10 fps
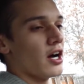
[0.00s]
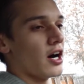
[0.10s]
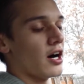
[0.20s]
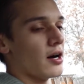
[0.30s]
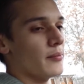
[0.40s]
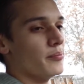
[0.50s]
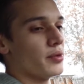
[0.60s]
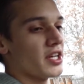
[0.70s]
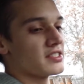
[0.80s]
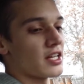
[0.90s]

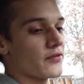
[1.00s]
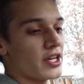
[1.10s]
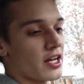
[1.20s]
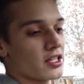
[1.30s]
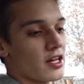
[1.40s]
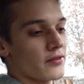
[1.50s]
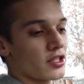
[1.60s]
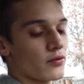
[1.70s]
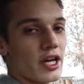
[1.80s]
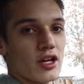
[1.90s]
But it's definitely not good to have
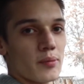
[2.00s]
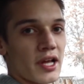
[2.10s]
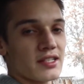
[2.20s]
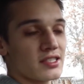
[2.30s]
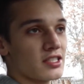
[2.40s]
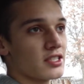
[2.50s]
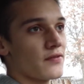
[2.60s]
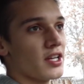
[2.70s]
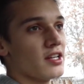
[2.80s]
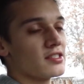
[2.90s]
the radio blasting, because
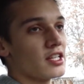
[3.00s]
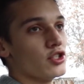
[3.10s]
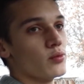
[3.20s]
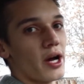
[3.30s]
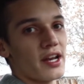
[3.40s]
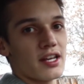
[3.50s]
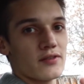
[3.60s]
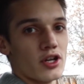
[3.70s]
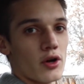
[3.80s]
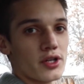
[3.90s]
if it is, then you might not
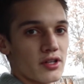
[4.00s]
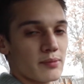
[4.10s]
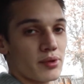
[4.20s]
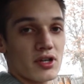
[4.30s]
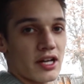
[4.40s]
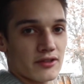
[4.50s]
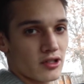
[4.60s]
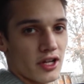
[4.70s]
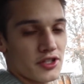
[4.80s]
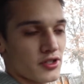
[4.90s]
even know you're burning out the
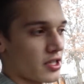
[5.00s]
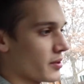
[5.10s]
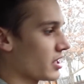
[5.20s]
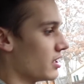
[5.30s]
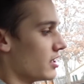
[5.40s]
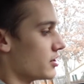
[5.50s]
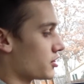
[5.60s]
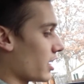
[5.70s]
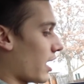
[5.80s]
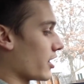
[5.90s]
clutch or something.
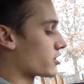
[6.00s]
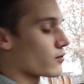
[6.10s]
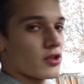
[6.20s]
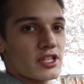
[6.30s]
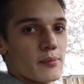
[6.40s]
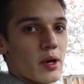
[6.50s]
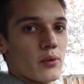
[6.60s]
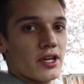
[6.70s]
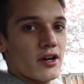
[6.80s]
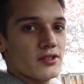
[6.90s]
So yeah, I like to roll down my
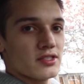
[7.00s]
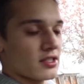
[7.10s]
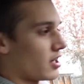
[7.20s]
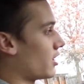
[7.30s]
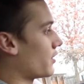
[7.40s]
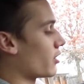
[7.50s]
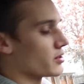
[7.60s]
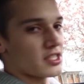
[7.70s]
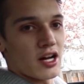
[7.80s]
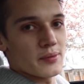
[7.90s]
windows. That
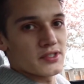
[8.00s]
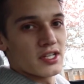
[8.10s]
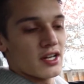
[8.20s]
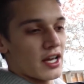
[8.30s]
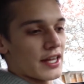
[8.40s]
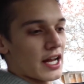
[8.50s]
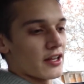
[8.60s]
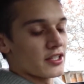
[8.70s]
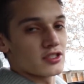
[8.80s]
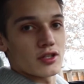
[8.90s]
always helps. And I
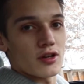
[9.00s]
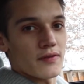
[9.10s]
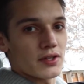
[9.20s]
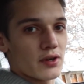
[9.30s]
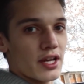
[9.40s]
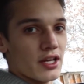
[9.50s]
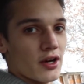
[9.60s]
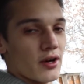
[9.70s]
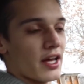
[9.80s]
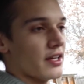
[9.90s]
like to turn off the
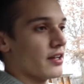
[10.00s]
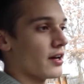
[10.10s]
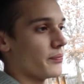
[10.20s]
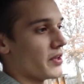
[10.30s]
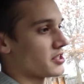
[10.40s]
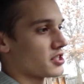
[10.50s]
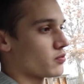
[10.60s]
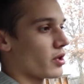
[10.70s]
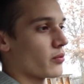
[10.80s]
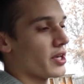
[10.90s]
radio, and that's just
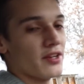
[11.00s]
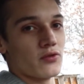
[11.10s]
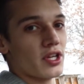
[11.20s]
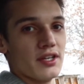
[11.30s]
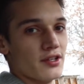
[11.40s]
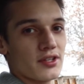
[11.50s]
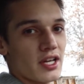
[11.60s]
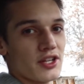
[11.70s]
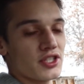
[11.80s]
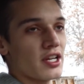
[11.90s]
one way to really hear
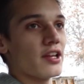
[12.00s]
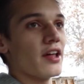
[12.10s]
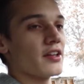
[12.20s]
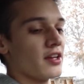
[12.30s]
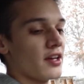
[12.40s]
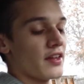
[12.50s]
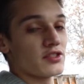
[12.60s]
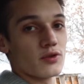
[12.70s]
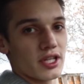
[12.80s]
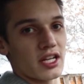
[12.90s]
the engine, and
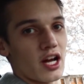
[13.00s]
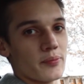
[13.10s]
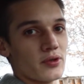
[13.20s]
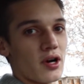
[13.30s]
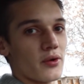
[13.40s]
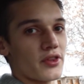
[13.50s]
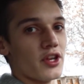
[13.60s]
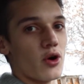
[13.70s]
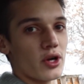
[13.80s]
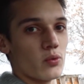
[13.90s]
that's really going to help you out with
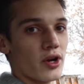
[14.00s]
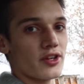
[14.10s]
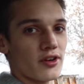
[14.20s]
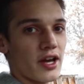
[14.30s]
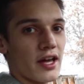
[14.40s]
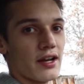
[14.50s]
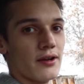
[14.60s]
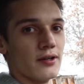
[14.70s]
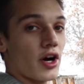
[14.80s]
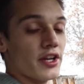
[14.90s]
knowing where you're at.
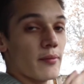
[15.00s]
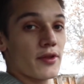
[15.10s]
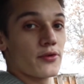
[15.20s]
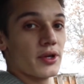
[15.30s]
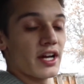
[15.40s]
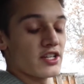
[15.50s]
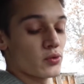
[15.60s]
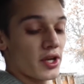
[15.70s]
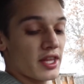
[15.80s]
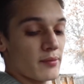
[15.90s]
Alright, number 3, guys,
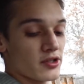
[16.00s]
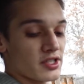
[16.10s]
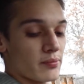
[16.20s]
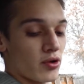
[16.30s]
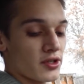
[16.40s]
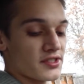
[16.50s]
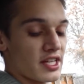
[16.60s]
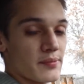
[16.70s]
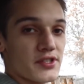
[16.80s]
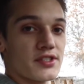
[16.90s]
one of the most important
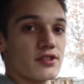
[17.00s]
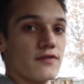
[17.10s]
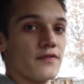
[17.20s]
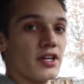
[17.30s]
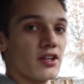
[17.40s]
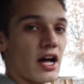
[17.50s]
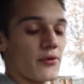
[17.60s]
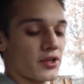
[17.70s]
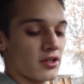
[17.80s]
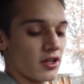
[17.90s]
tips is to feel
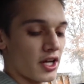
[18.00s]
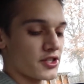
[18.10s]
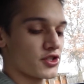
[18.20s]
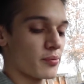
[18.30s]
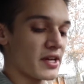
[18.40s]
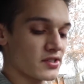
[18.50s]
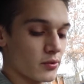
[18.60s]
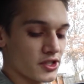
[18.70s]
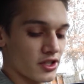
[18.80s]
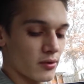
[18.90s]
out the clutch. So basically
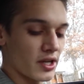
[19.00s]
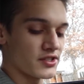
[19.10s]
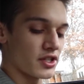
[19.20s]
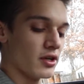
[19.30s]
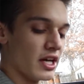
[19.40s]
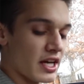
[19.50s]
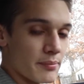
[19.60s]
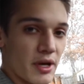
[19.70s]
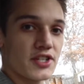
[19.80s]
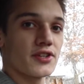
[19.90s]
what you're going to want to
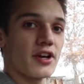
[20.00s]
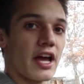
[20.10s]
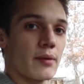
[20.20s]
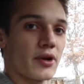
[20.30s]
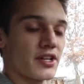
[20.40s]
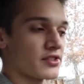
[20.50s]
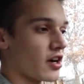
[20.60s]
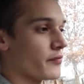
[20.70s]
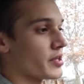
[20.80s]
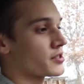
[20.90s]
do, make sure your handbrake is
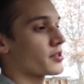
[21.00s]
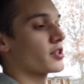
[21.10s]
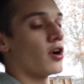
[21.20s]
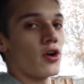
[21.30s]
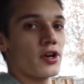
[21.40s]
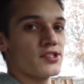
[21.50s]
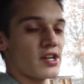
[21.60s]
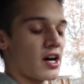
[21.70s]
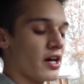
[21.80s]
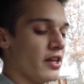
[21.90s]
off, make sure the car is
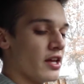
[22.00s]
on.